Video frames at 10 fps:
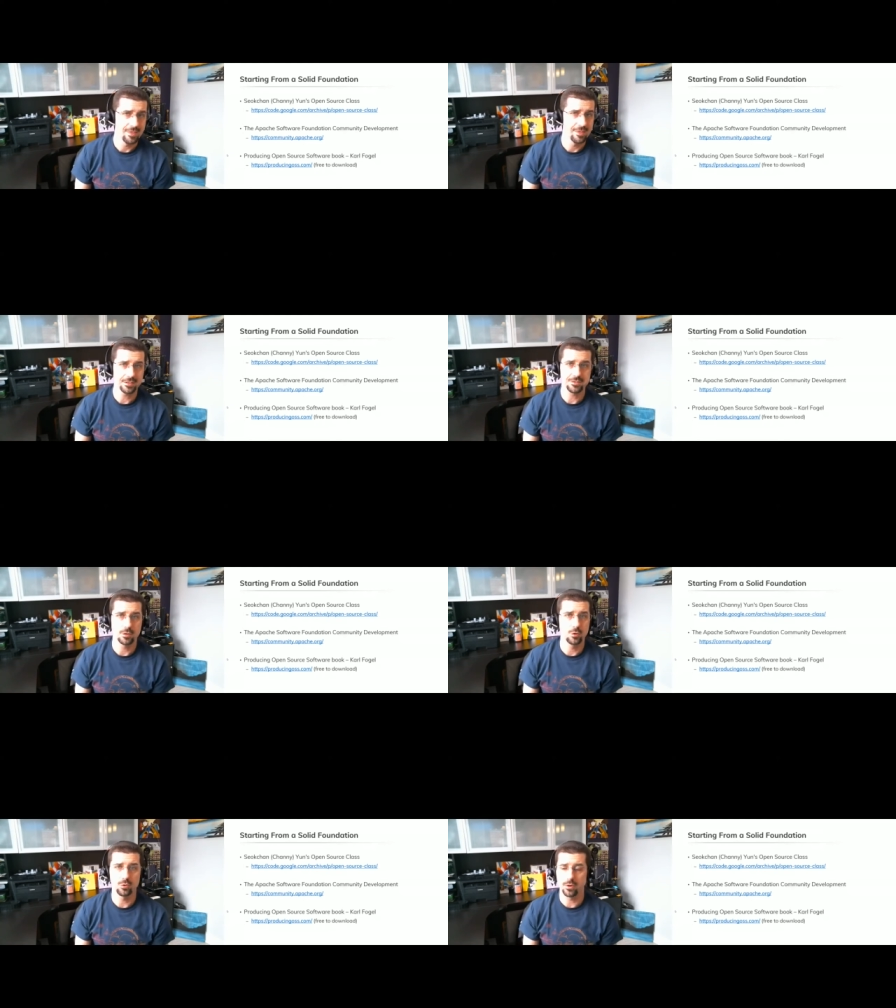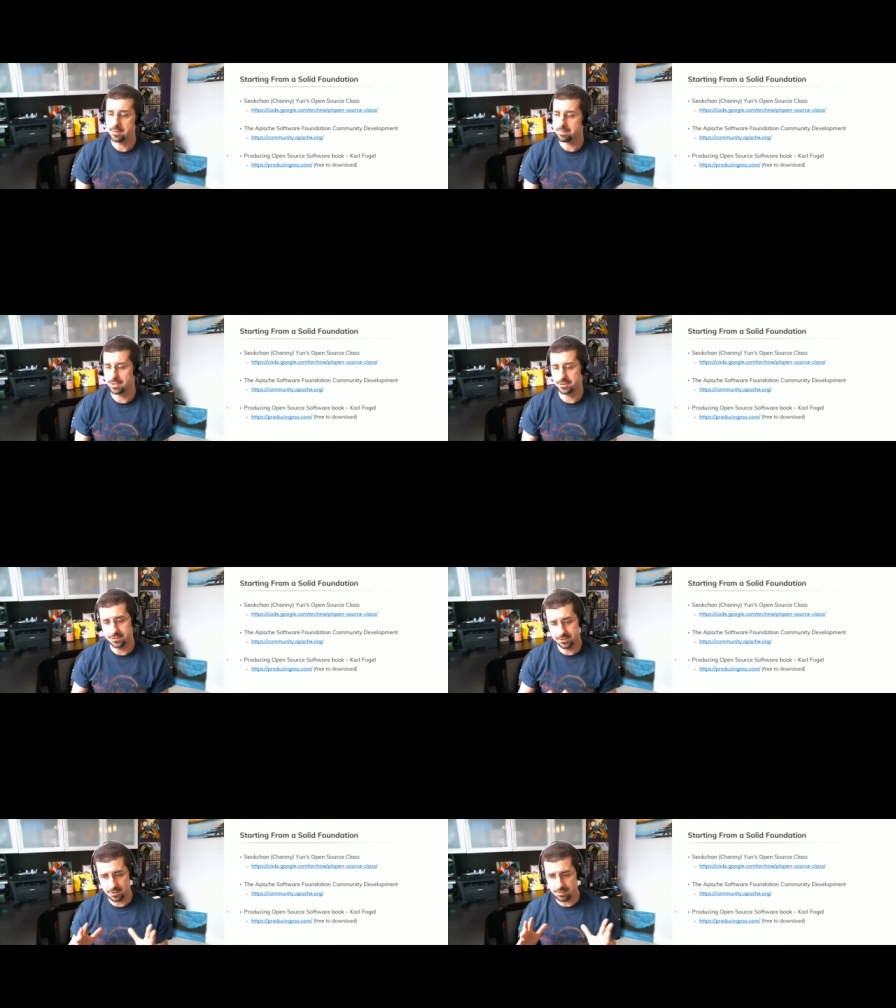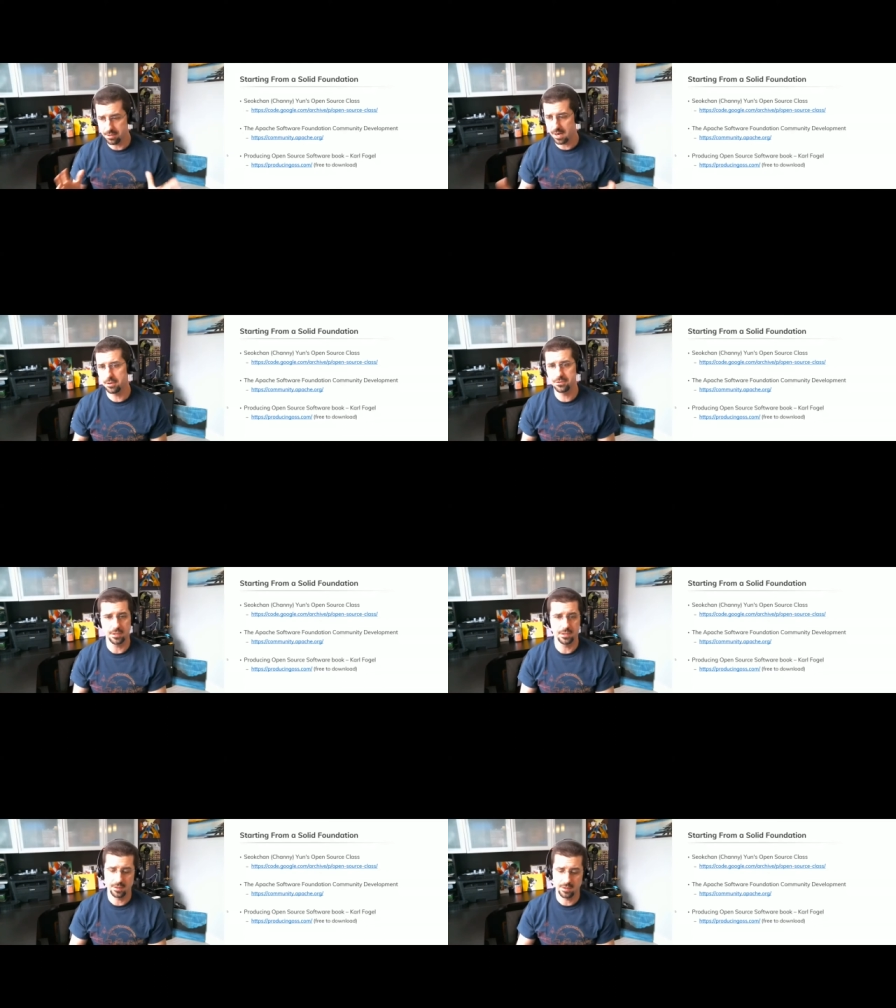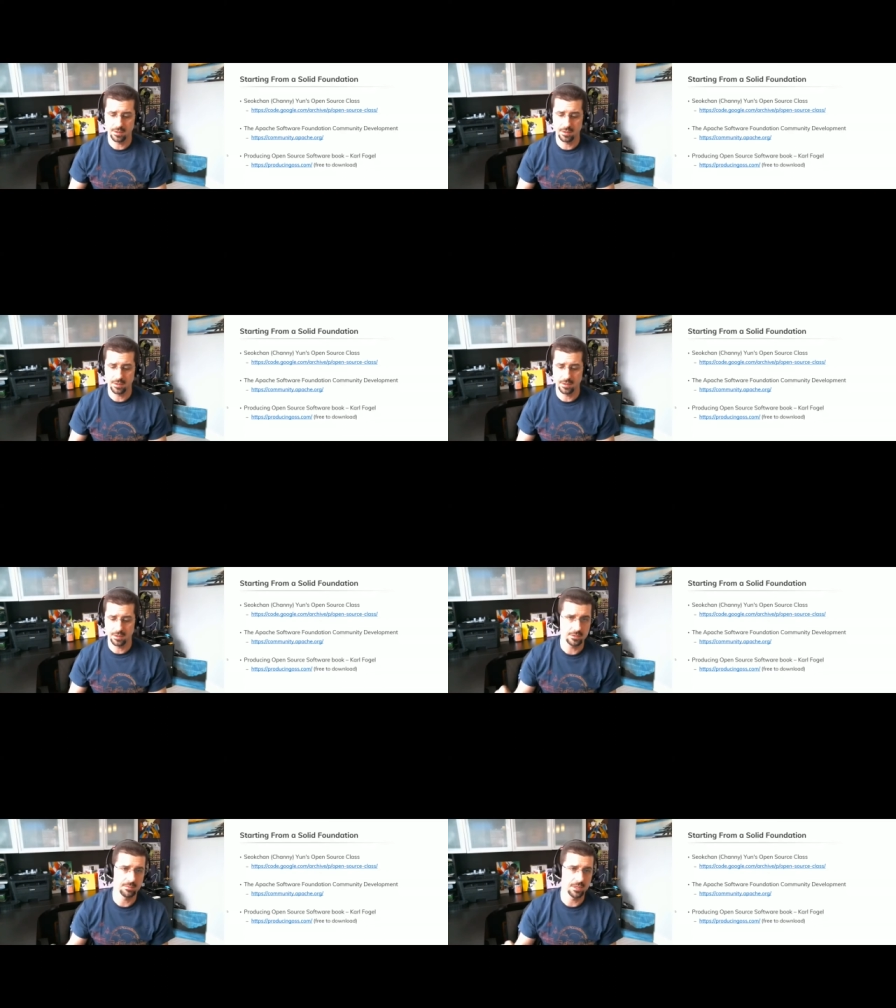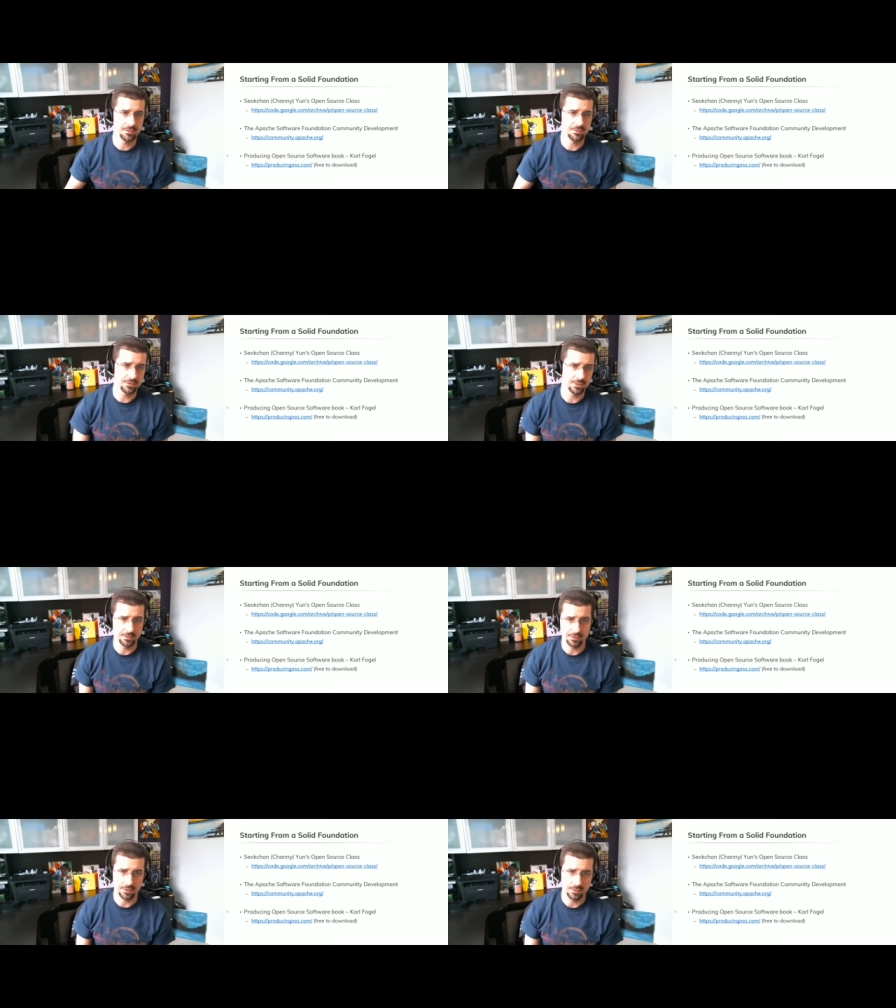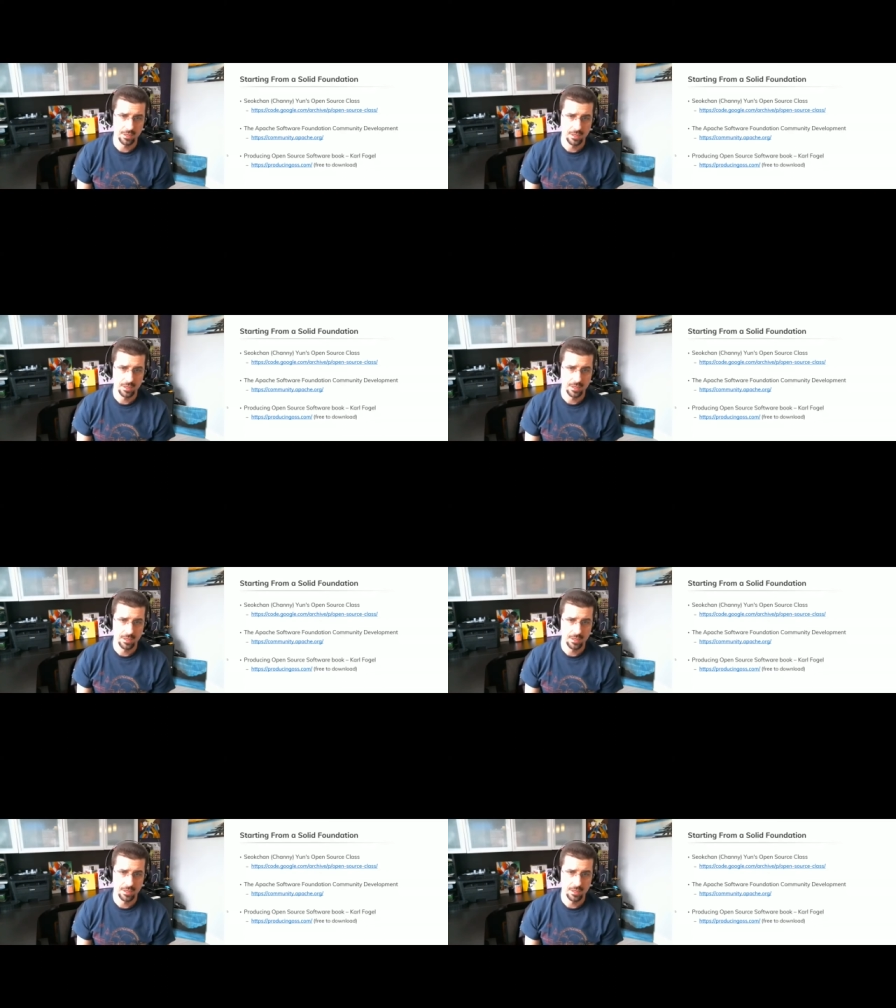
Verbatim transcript: That's a great place. Just start browsing and things that seem interesting to you.